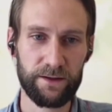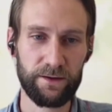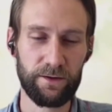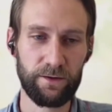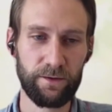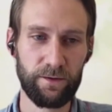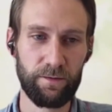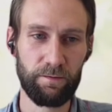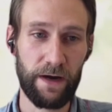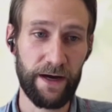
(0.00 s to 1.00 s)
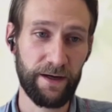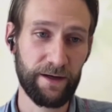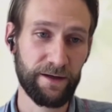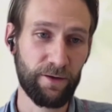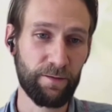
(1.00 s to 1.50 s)
So my
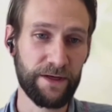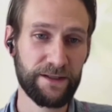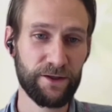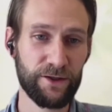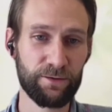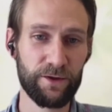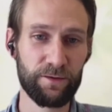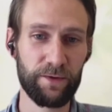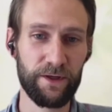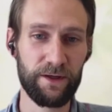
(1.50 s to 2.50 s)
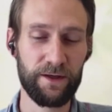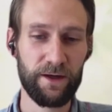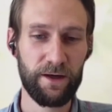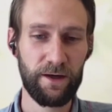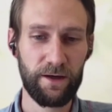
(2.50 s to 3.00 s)
and our message would be,
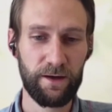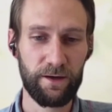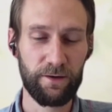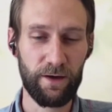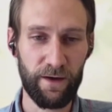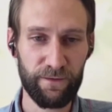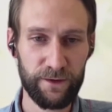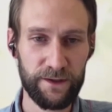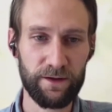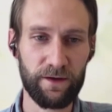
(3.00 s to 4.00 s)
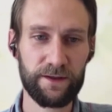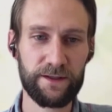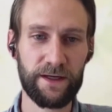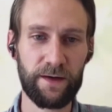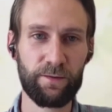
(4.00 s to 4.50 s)
you have to start
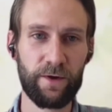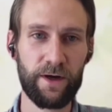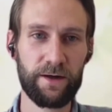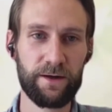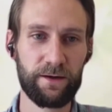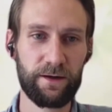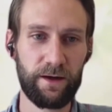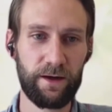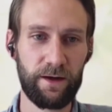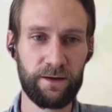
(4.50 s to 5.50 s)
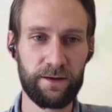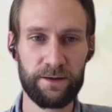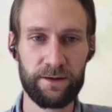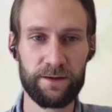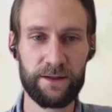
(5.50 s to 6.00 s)
somewhere and
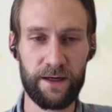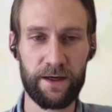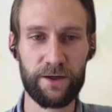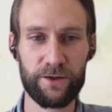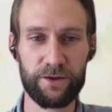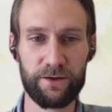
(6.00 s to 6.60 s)
take action.